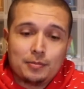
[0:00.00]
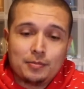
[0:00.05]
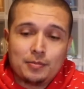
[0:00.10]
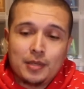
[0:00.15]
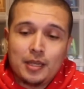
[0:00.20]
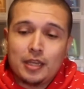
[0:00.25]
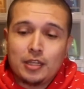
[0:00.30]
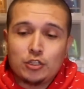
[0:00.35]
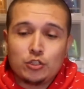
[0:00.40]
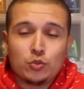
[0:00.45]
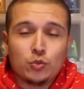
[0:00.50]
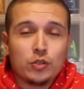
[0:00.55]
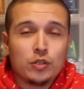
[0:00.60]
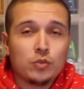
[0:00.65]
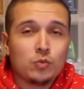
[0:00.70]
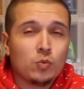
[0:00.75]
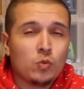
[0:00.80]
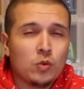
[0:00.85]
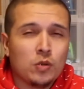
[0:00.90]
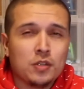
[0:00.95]
And
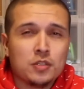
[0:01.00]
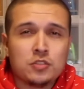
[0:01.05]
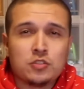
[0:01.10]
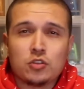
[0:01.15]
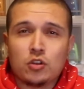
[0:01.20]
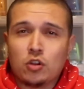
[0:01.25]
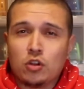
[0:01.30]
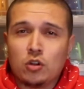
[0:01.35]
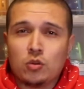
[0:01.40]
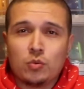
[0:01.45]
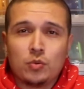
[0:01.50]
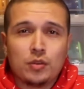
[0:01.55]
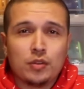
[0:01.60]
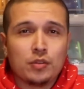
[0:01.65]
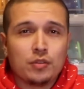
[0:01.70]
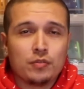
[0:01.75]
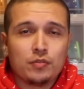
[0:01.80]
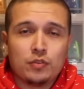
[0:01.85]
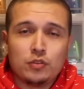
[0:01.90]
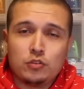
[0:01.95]
Jordan 1s are one
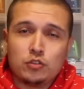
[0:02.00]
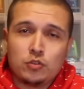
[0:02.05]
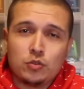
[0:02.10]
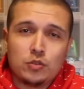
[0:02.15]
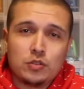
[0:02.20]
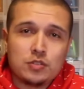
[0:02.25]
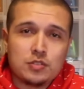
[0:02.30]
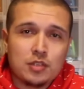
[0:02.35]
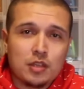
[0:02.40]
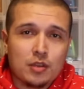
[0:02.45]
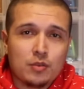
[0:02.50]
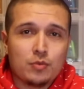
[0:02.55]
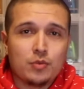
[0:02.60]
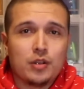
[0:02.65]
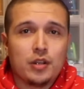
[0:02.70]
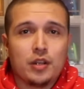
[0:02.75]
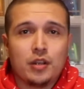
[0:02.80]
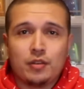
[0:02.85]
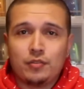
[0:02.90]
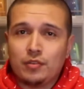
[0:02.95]
of the few Jordans I
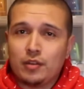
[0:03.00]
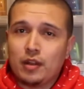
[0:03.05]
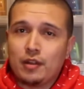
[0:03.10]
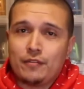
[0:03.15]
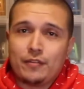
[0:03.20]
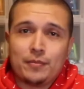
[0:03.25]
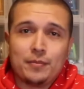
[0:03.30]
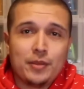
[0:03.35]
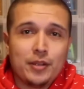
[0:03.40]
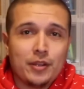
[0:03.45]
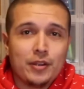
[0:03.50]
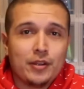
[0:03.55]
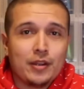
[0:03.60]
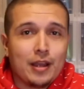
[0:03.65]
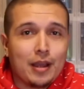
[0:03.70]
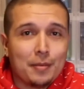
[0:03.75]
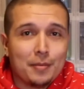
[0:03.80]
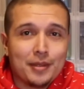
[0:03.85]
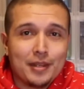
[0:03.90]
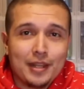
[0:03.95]
wear. If you're not familiar,
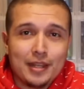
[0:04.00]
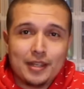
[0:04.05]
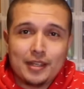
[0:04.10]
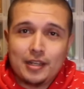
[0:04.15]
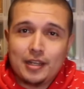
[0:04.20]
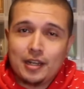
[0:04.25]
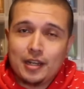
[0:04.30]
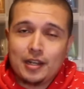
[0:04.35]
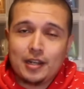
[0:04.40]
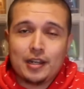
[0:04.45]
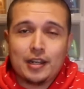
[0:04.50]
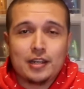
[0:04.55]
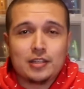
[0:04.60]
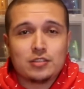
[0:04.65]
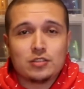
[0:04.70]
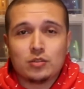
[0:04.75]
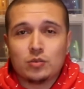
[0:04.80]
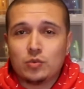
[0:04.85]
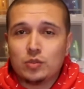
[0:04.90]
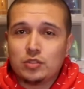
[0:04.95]
I'm a Nike Air guy,
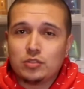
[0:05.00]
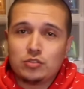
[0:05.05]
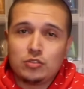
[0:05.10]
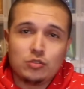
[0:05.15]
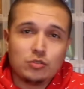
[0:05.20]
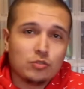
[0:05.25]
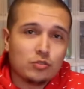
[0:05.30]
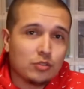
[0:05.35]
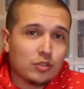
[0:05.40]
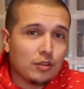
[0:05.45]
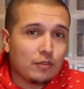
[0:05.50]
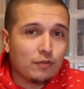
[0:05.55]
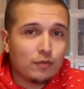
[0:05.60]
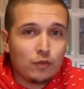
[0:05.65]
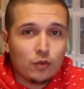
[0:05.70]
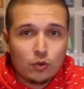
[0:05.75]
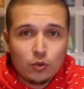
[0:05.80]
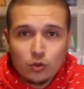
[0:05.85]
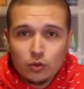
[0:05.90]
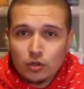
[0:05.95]
so 1, 2, 3,
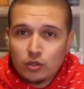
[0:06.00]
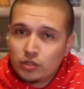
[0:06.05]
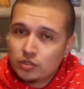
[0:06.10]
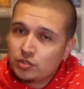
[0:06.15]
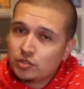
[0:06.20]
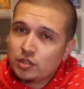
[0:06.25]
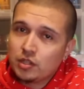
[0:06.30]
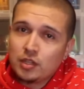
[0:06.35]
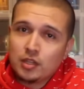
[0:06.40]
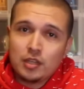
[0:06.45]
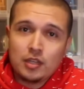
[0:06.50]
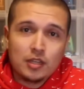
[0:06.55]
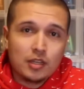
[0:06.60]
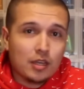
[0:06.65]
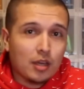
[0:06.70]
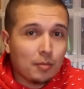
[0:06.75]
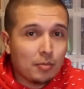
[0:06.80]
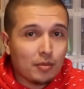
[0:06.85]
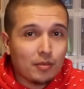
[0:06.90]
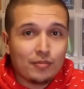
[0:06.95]
4s,
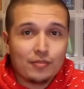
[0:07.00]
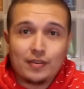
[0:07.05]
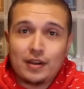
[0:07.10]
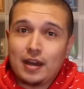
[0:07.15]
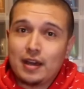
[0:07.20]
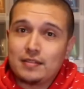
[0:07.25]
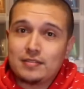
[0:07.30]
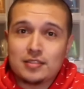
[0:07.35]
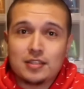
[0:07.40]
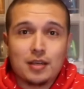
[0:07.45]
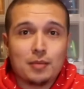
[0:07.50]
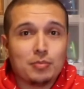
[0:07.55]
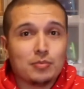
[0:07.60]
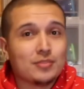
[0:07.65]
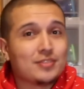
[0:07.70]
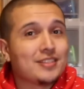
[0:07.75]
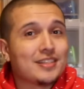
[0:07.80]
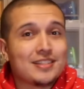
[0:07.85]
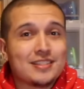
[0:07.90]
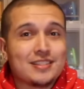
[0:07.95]
couple of 5s, couple
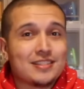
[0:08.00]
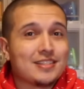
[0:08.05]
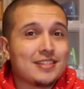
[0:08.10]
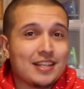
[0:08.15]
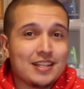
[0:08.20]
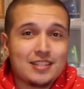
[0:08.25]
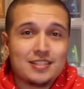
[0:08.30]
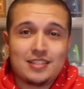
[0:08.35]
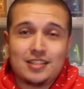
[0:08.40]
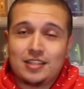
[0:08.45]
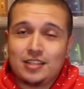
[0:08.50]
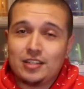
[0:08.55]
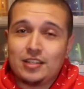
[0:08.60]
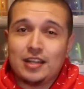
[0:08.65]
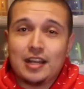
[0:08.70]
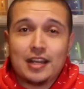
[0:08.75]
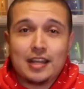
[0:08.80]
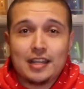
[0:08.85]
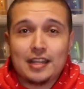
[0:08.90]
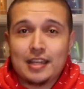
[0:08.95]
of 6s, that's it. You're
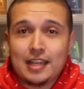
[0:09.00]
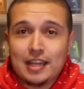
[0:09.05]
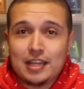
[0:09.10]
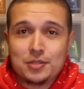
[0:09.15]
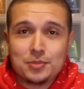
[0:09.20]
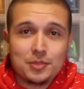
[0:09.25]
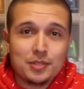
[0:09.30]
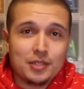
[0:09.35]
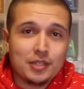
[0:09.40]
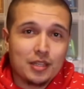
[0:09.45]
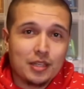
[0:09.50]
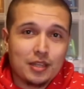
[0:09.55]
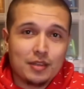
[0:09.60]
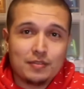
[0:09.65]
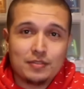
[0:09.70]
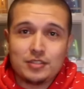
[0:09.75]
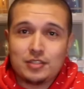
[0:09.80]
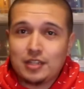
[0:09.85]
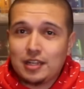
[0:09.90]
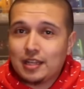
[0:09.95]
not gonna catch me in
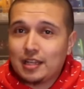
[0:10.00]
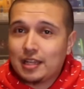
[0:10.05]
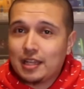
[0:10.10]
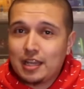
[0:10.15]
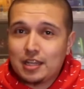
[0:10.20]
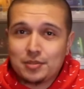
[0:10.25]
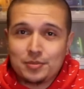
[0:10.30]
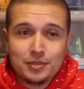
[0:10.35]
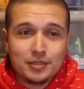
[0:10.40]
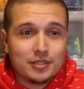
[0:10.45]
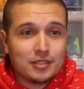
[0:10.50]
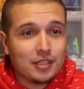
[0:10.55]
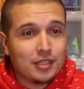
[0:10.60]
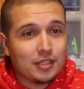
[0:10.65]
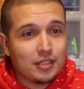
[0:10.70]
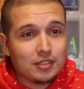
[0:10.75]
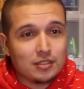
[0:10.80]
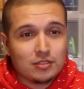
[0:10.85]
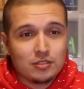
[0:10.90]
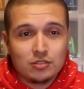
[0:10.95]
11s, you're not gonna catch me in
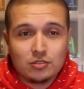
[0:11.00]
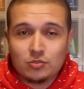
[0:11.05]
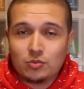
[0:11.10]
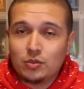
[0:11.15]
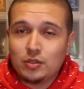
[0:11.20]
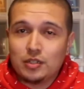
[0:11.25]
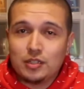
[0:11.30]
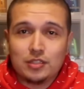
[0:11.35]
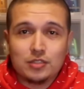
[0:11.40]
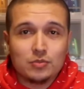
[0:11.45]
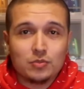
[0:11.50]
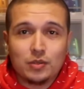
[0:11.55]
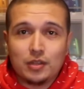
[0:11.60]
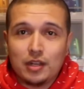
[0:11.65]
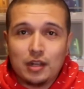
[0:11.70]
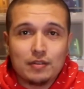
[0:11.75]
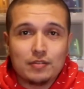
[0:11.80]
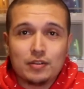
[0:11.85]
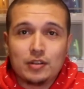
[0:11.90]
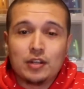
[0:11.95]
10s, 20s,
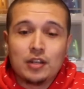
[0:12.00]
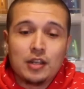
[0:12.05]
whatever.